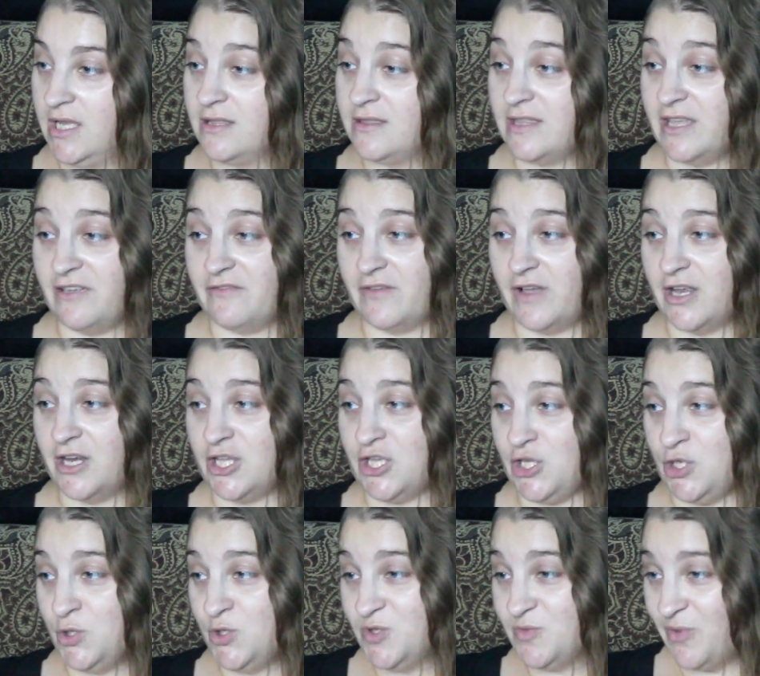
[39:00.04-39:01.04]
They find a
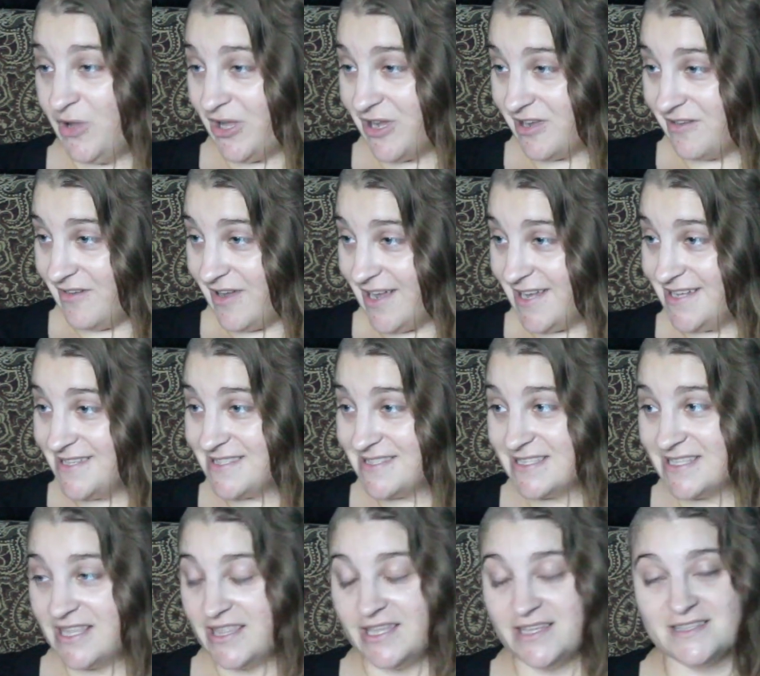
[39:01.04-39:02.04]
huge block of
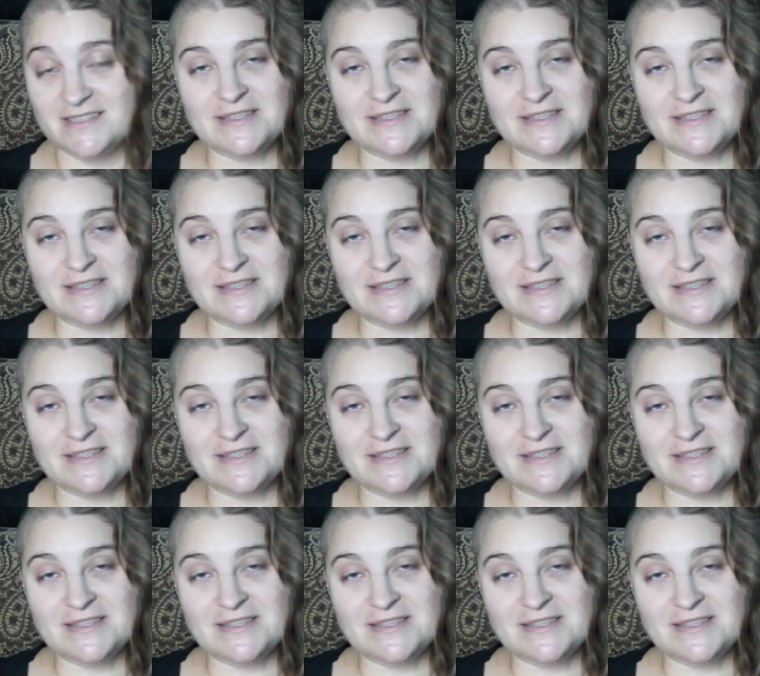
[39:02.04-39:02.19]
ice that